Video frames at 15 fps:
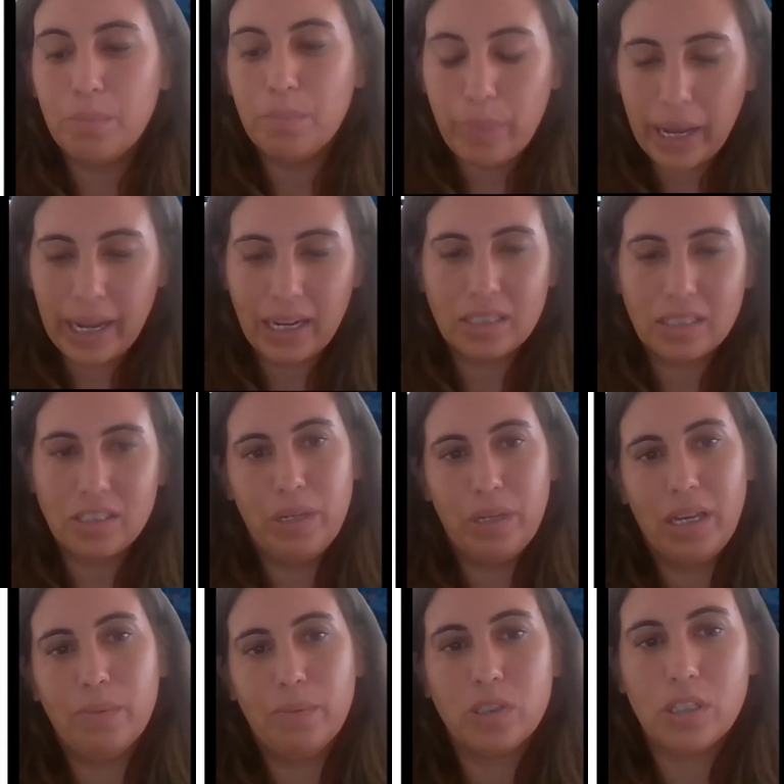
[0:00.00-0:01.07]
bank to
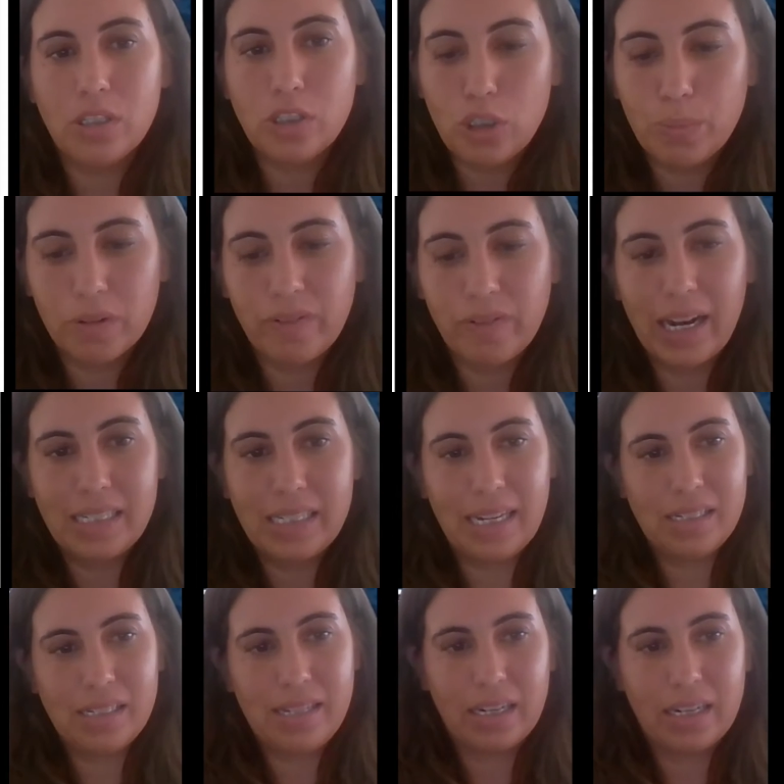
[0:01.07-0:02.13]
be able to supervise
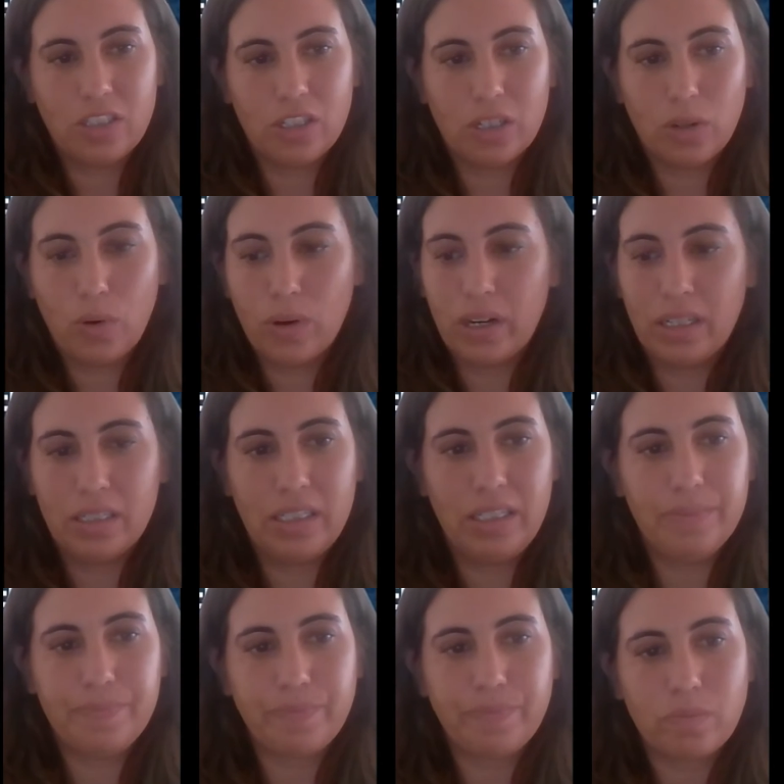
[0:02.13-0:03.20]
that sector accordingly.